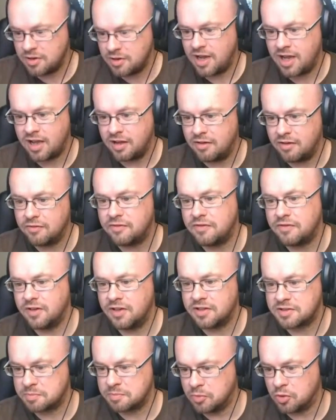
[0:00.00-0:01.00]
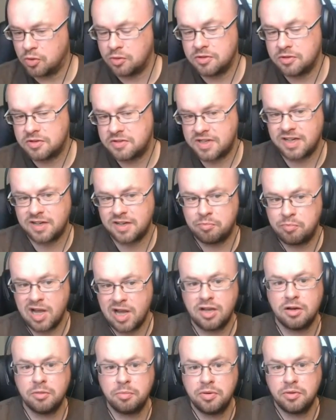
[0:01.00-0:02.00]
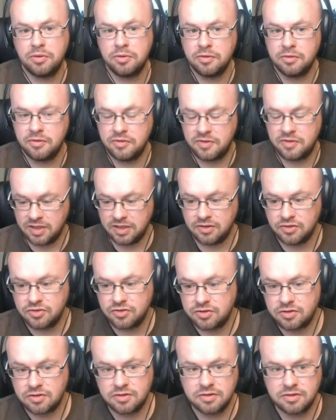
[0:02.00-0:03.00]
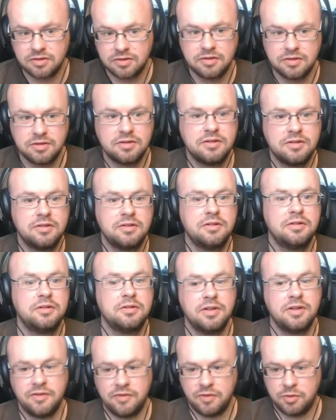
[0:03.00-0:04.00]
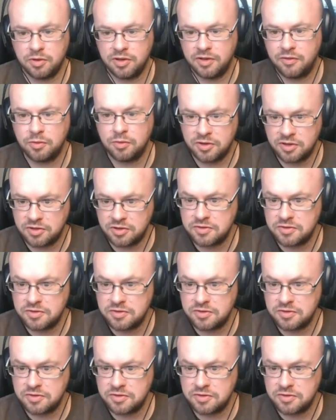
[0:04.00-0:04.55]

have a small set of backup things. If you want to do